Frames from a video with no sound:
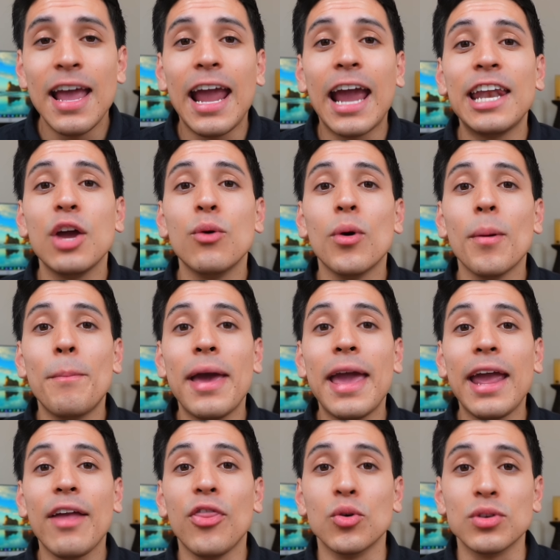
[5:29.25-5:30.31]
and it will
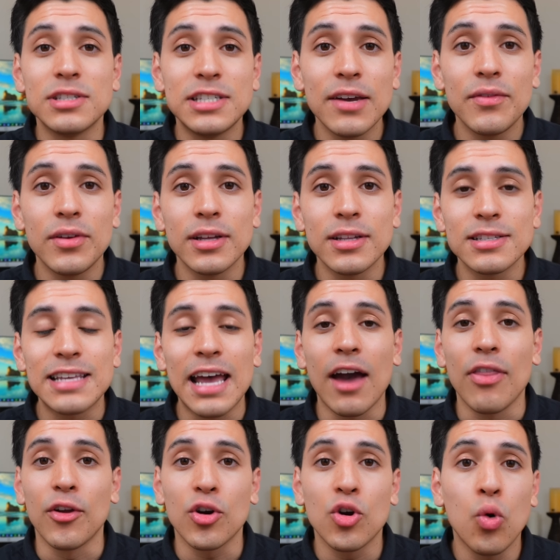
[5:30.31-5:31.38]
pay those dividends
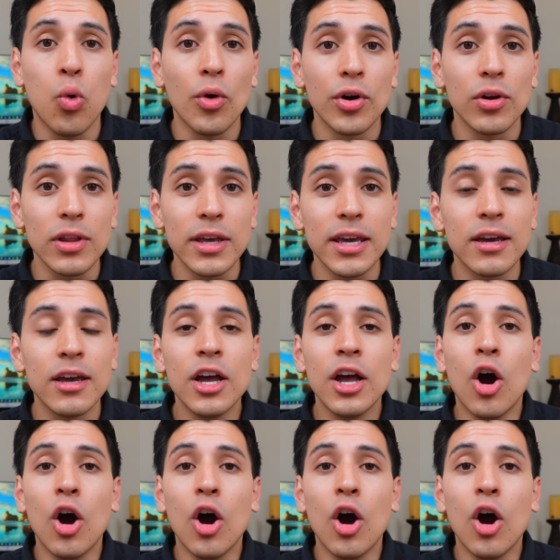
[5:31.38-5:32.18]
either quarterly